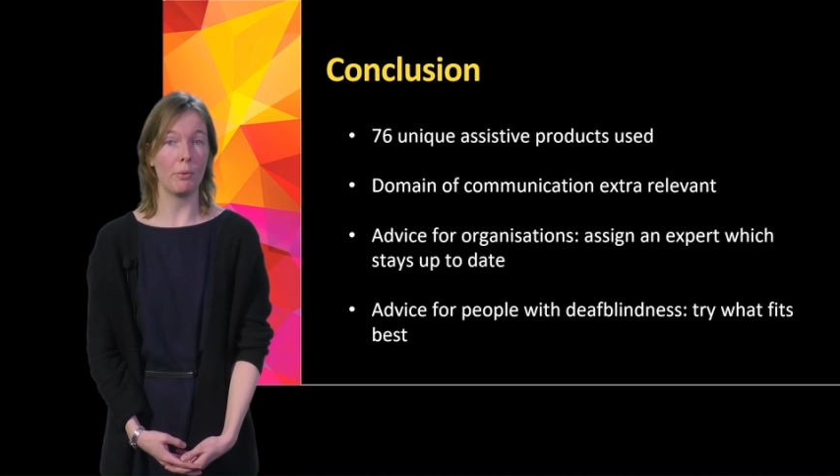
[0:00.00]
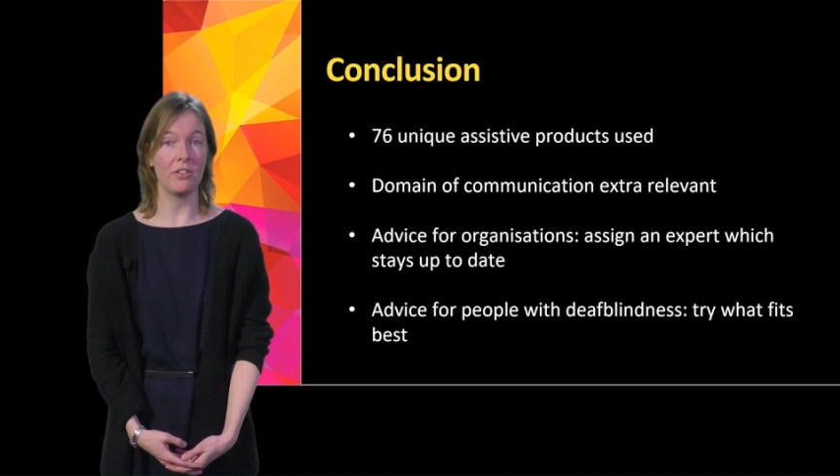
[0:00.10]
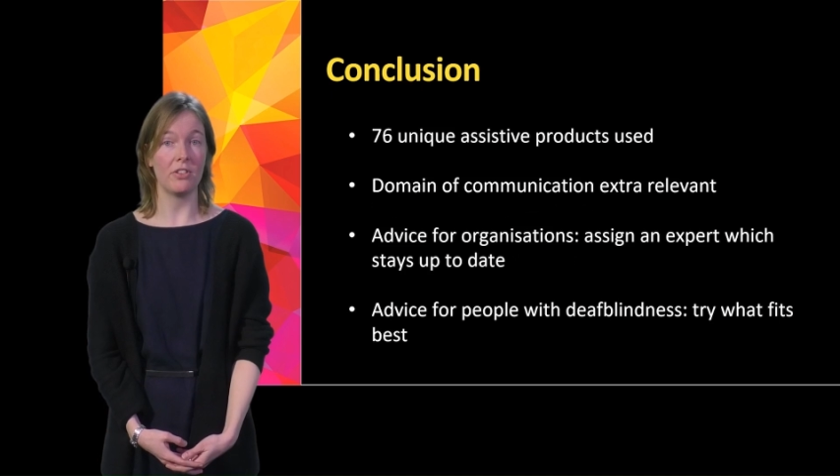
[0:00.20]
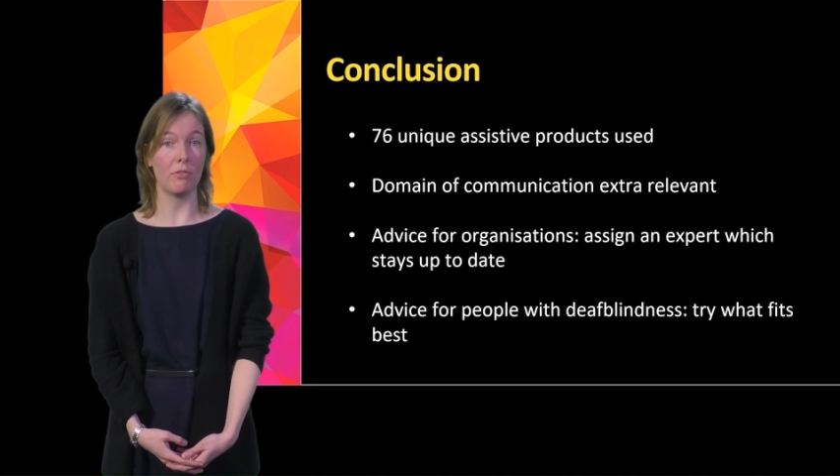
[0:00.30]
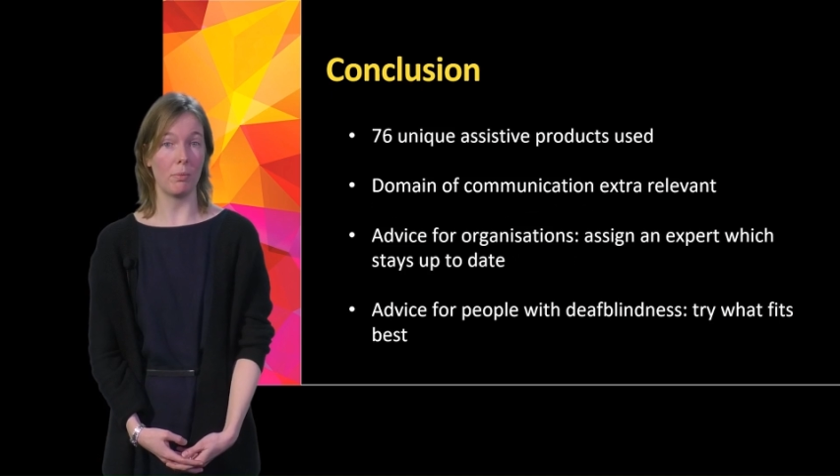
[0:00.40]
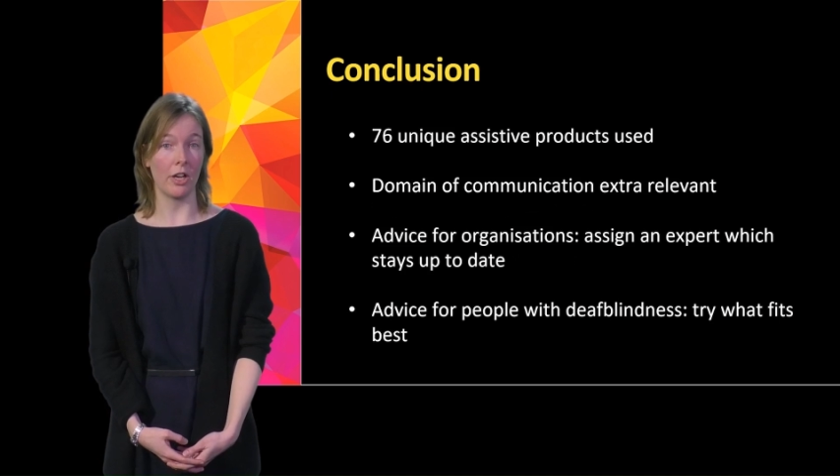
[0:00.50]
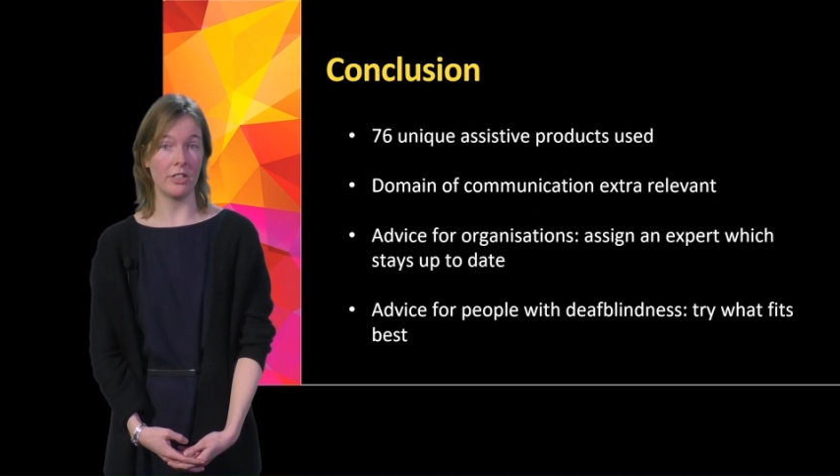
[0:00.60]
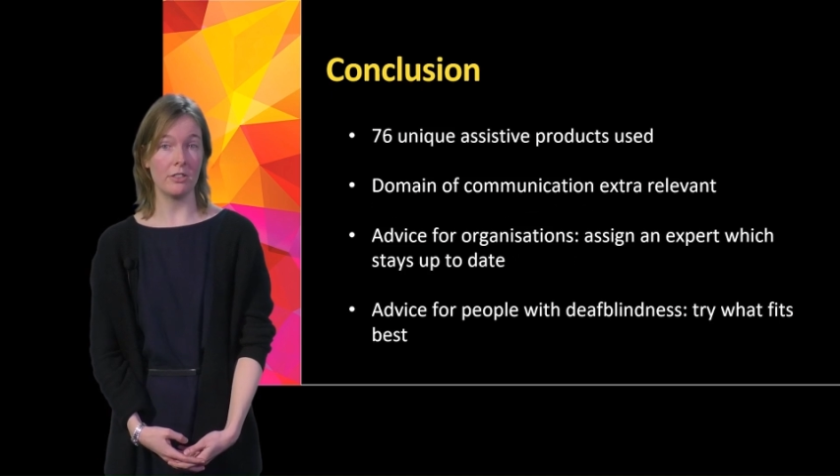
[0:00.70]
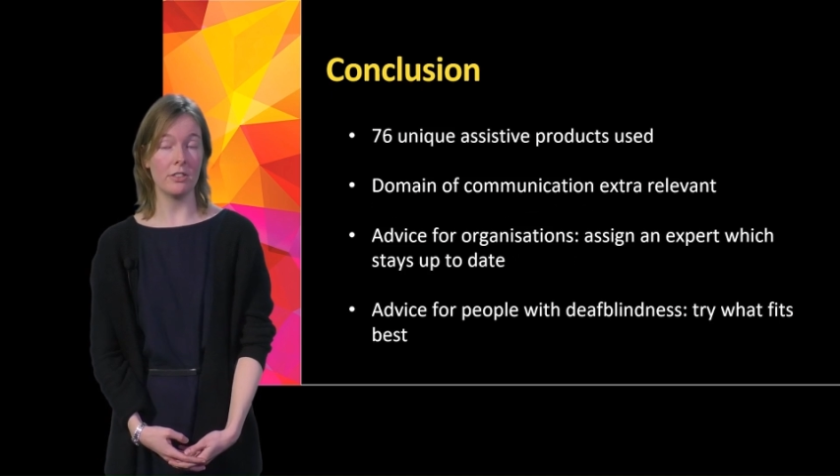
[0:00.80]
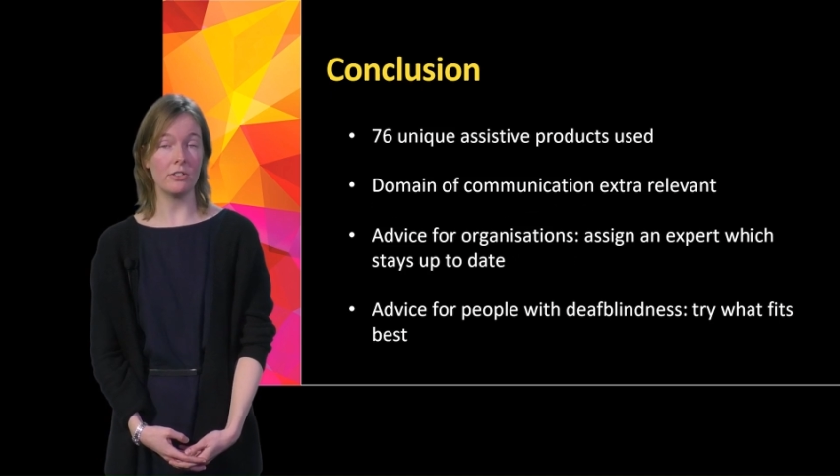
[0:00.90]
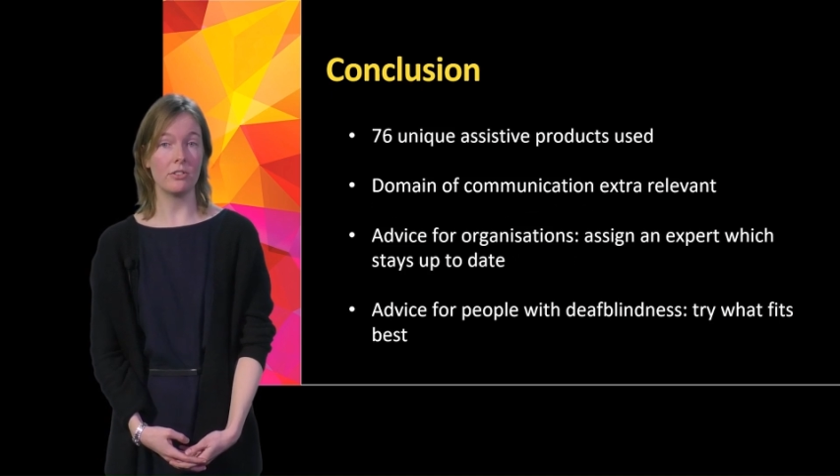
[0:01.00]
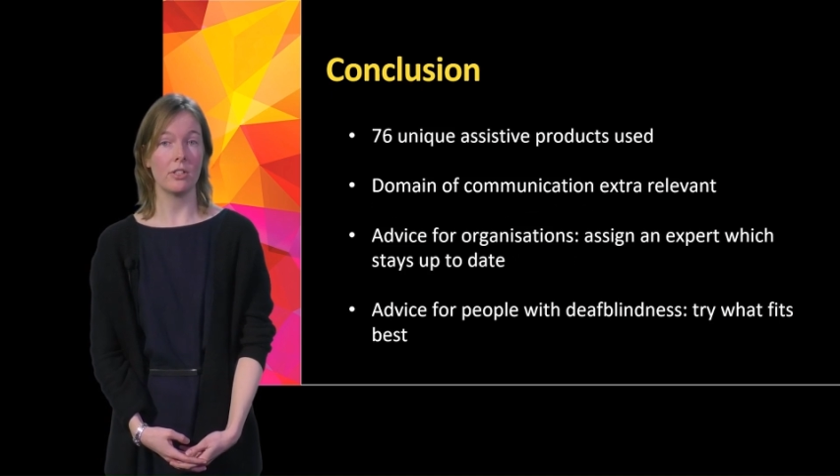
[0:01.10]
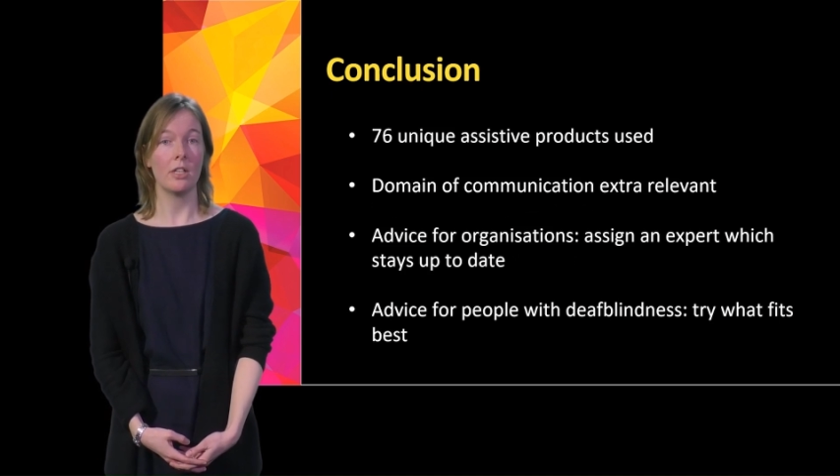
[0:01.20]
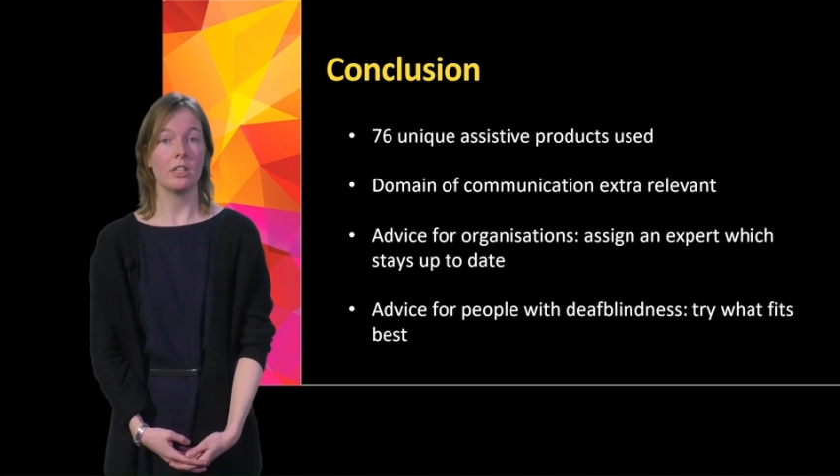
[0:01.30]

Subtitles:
with deafblindness,